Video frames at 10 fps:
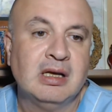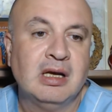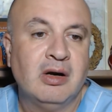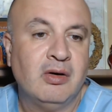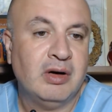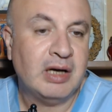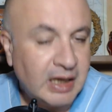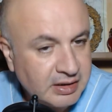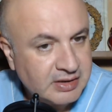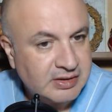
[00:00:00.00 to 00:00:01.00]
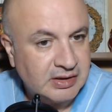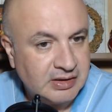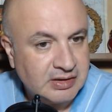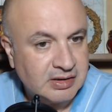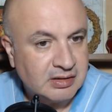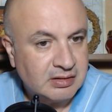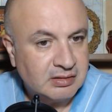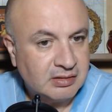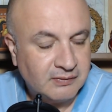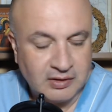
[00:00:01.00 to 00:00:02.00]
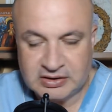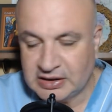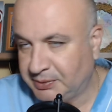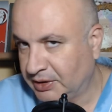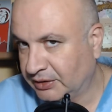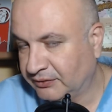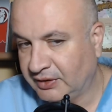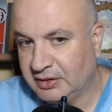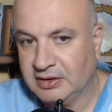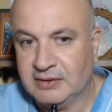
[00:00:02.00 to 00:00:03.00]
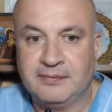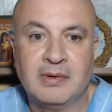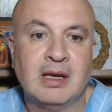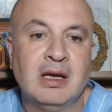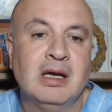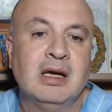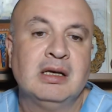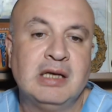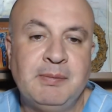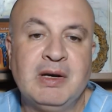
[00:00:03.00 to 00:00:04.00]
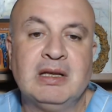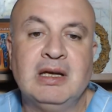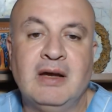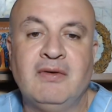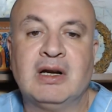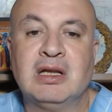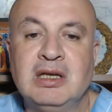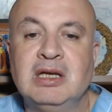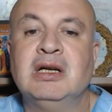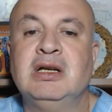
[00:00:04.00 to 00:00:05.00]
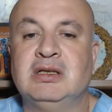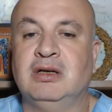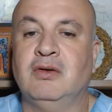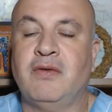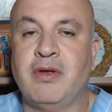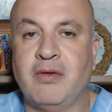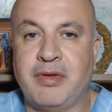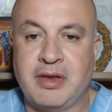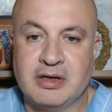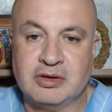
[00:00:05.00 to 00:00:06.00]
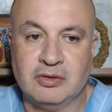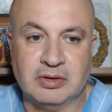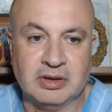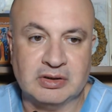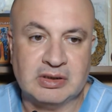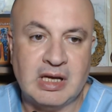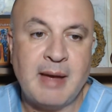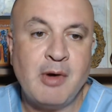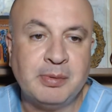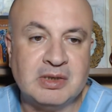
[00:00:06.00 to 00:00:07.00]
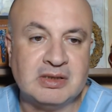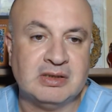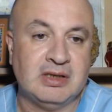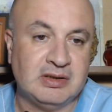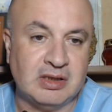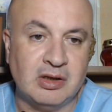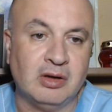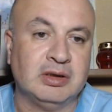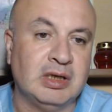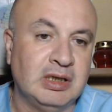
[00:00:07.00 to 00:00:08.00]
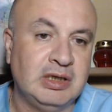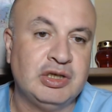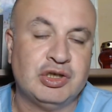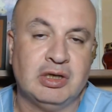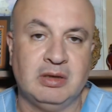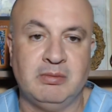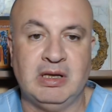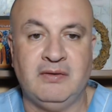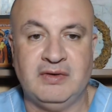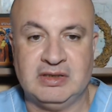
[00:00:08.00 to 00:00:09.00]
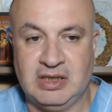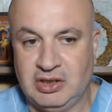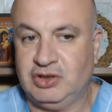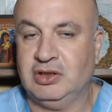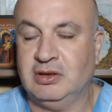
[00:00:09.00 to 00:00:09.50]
or heart disease, for example, heart failure, typically have a clear history of those disorders. Hemoptysis is not an initial manifestation.